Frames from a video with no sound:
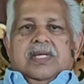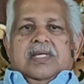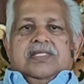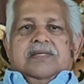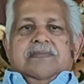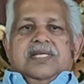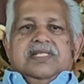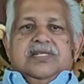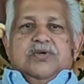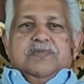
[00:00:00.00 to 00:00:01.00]
The
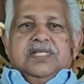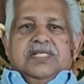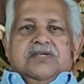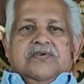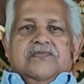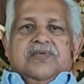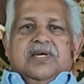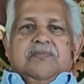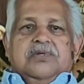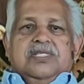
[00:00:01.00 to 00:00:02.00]
major objective of the
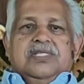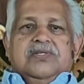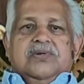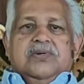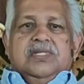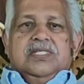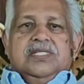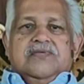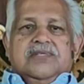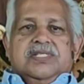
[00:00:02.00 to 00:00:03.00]
community oncology
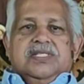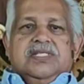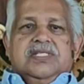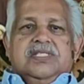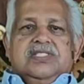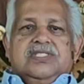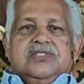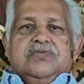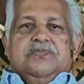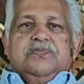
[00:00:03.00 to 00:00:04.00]
division is
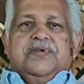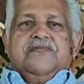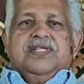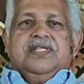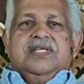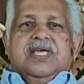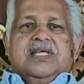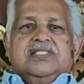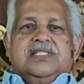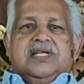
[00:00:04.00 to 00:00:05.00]
to prevent
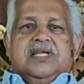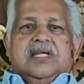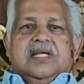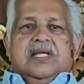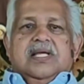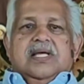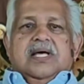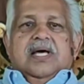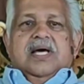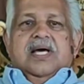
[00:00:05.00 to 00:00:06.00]
cancer
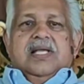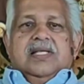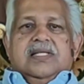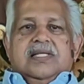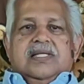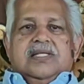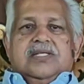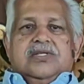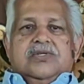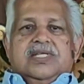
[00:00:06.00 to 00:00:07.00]
and
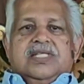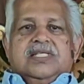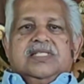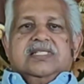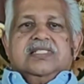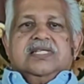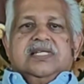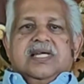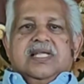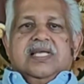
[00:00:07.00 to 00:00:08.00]
to detect it
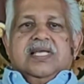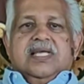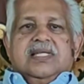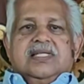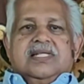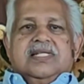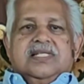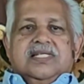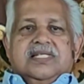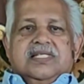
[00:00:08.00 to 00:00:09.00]
early and
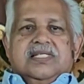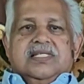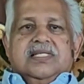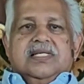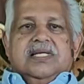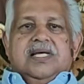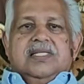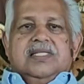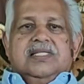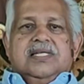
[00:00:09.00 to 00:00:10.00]
treat it
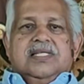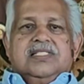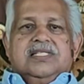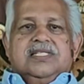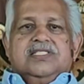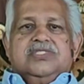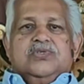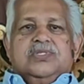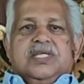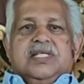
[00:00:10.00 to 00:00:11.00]
at an early stage
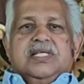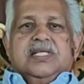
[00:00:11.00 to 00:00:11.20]
so that